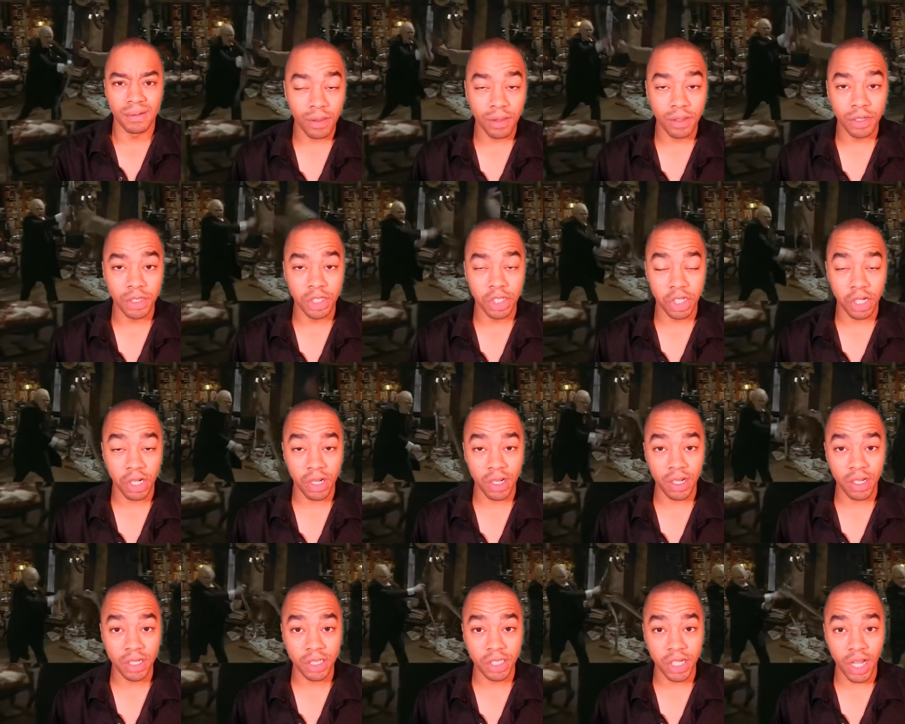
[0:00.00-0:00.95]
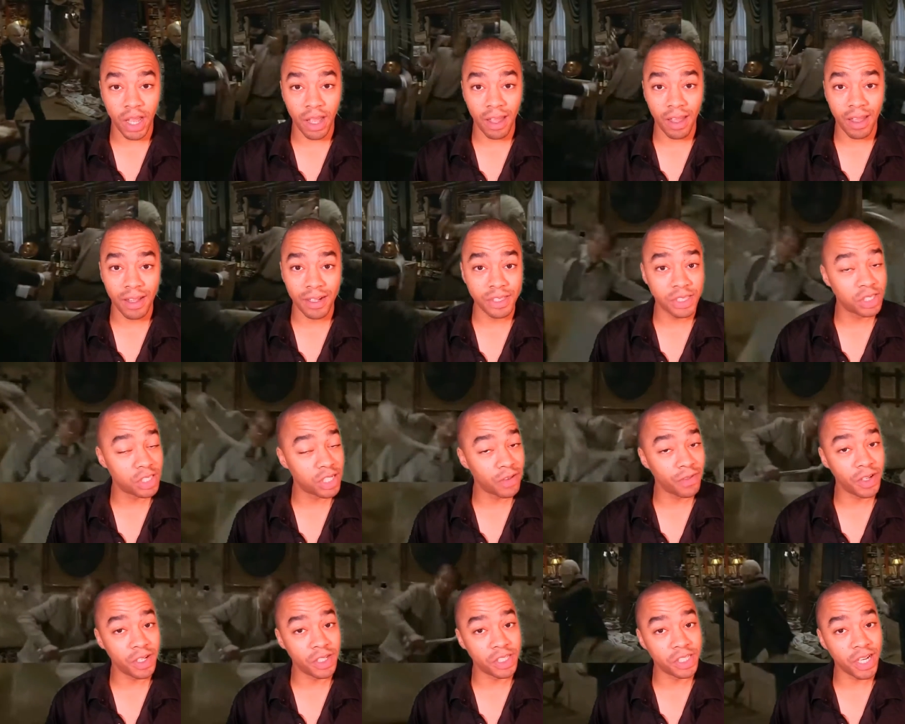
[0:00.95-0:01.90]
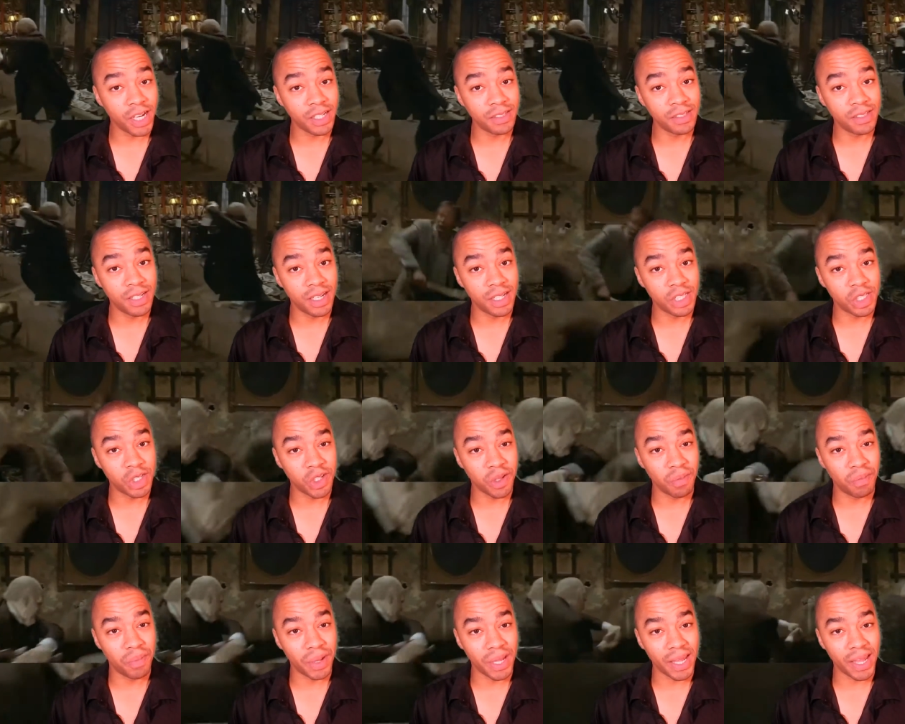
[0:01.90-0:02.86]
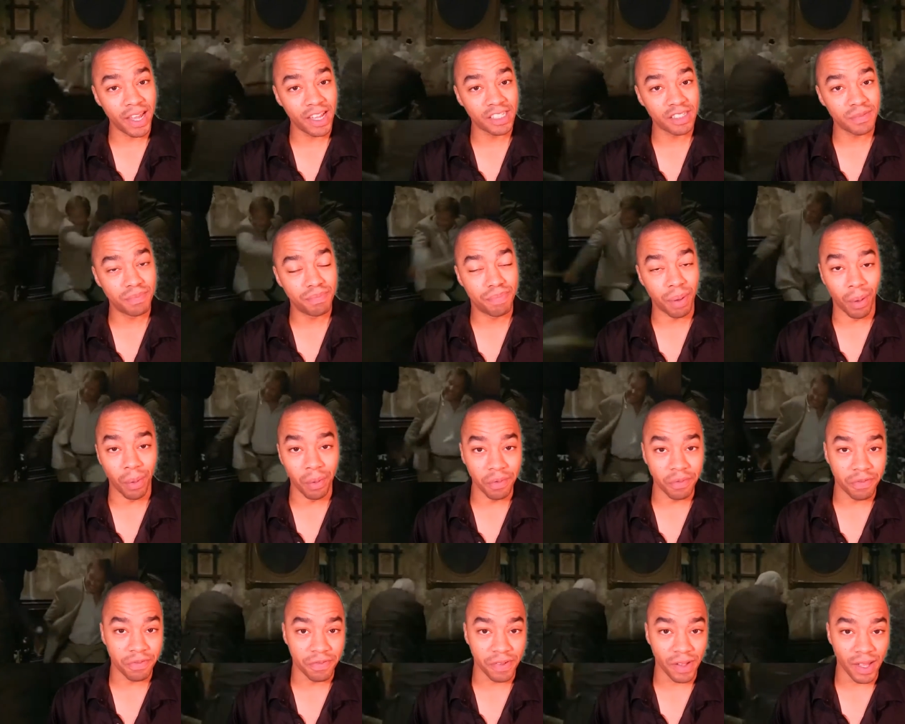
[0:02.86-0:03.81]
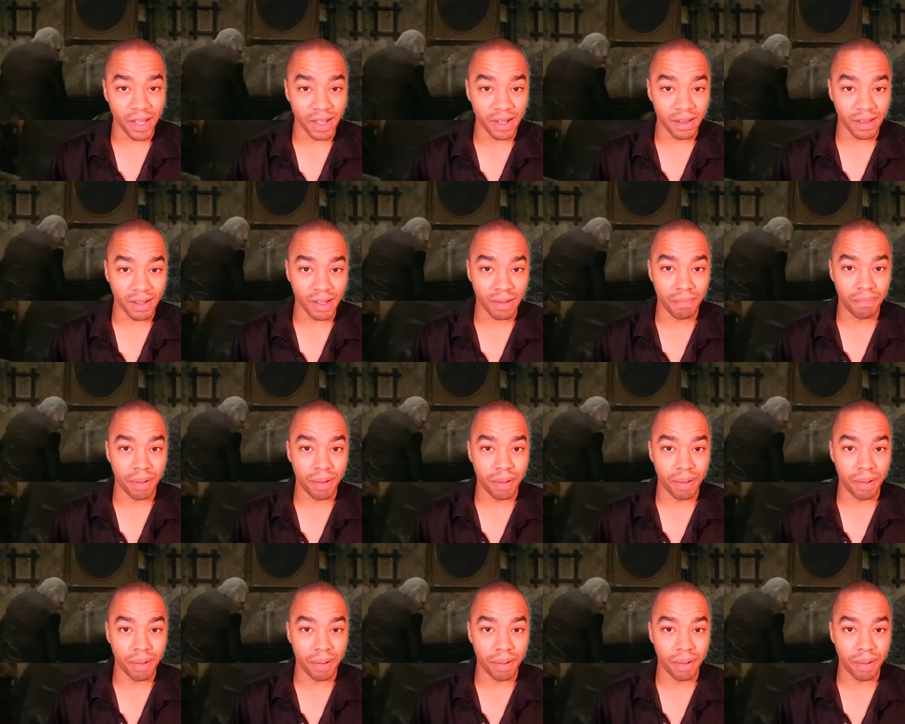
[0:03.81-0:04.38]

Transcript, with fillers: The judge and Chevy Chase get into a big ass bone fight, like a